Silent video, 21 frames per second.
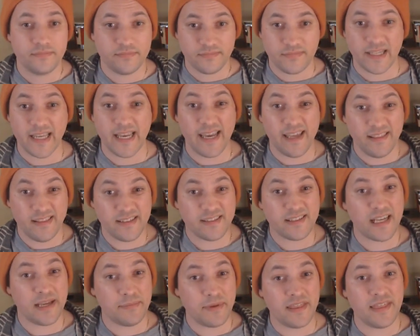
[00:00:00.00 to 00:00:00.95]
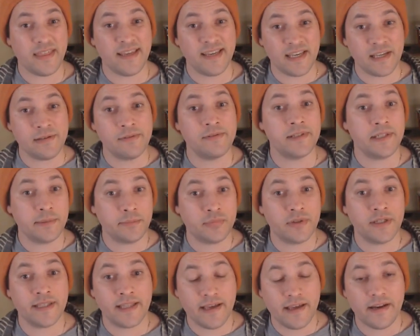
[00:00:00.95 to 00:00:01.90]
And this type of thing can really bring
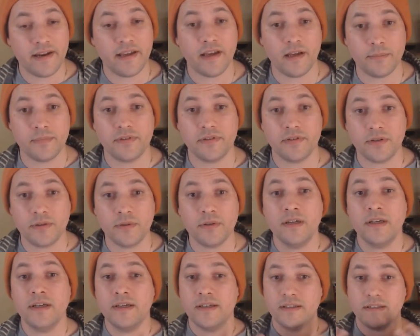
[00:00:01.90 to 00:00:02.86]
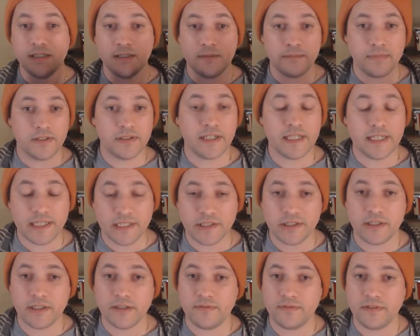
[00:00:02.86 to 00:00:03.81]
that up. So in
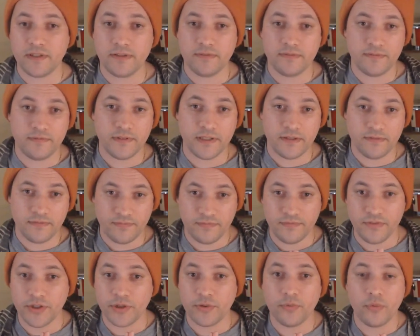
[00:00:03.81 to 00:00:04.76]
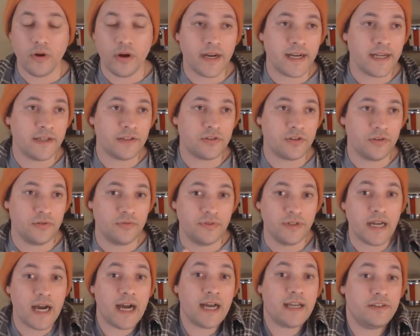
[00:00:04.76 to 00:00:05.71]
particular, if you're wanting to
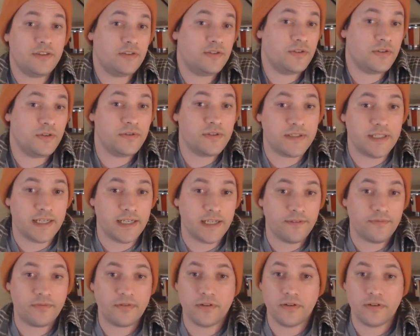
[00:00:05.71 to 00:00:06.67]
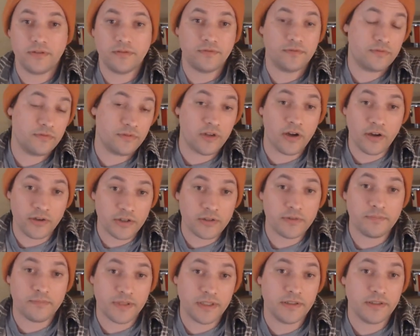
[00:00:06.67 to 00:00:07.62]
not dissociate for a longer
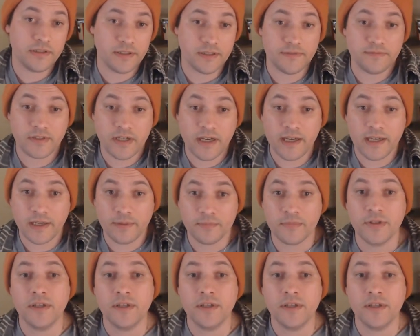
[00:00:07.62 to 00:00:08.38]
period of time,